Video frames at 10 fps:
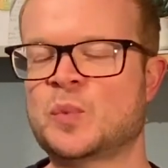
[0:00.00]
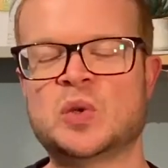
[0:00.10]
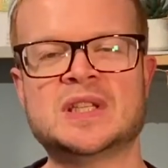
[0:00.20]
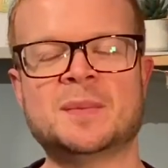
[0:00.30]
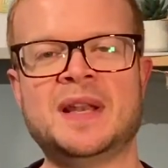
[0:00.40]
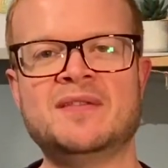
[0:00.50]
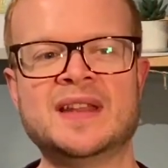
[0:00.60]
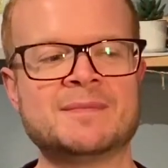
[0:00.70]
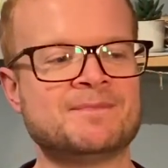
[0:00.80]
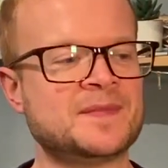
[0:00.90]
which is going to be
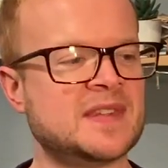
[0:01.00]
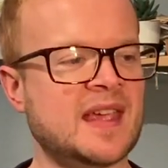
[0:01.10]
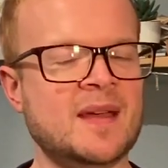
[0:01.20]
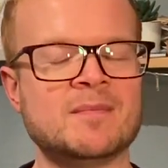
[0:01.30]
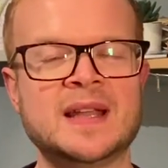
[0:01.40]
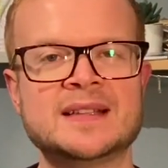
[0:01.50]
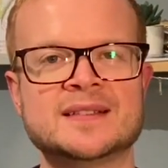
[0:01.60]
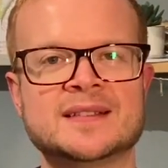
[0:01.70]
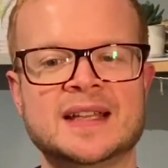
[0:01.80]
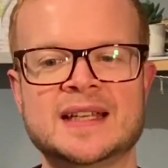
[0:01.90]
lovely. So yeah,
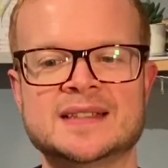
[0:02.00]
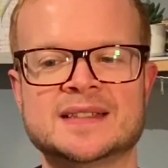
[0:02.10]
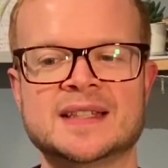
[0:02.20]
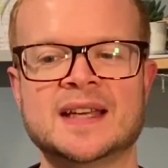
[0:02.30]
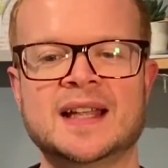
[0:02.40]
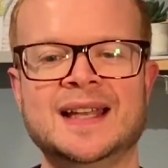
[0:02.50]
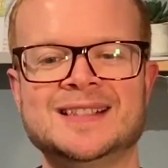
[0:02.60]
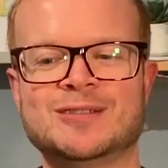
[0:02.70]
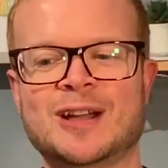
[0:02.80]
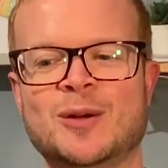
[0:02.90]

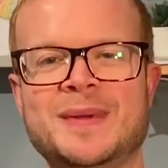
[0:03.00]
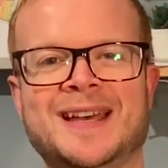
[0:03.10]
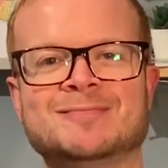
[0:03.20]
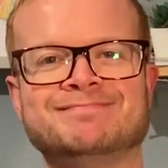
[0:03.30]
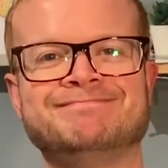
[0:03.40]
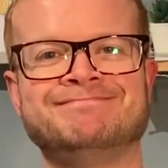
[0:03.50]
let's crack on with that.